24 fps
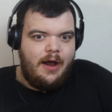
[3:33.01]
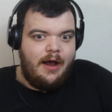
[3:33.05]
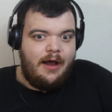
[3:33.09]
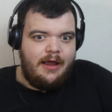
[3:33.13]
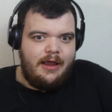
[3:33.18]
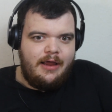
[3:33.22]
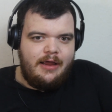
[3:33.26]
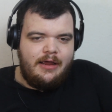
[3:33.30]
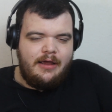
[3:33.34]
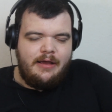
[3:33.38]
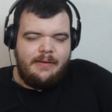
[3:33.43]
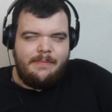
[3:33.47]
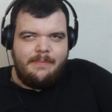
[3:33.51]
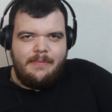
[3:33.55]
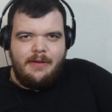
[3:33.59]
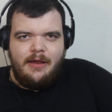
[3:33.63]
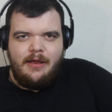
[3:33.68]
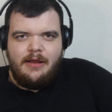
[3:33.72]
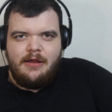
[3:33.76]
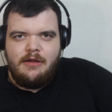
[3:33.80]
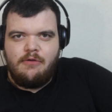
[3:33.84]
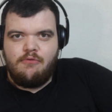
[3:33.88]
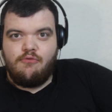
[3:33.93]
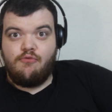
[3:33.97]
I am
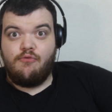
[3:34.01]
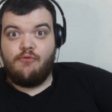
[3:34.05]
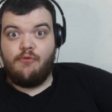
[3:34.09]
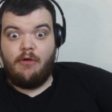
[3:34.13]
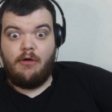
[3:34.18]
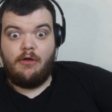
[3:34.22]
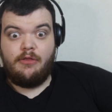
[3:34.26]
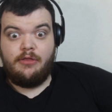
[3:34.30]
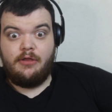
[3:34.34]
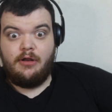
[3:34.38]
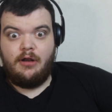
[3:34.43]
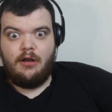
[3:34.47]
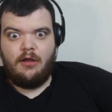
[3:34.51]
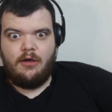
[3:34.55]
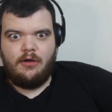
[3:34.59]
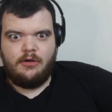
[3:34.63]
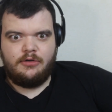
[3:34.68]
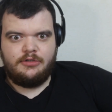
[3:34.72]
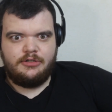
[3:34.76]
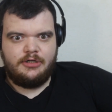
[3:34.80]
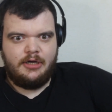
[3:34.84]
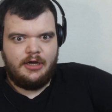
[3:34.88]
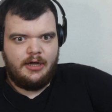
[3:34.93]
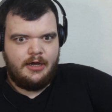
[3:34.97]
a rather
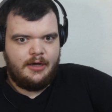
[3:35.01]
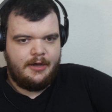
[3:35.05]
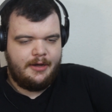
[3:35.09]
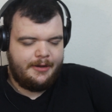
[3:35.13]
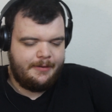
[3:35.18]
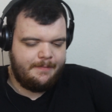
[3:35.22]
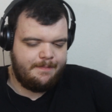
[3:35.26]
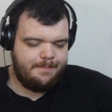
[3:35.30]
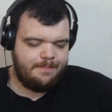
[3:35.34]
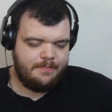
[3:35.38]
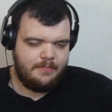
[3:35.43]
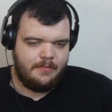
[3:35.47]
large guy.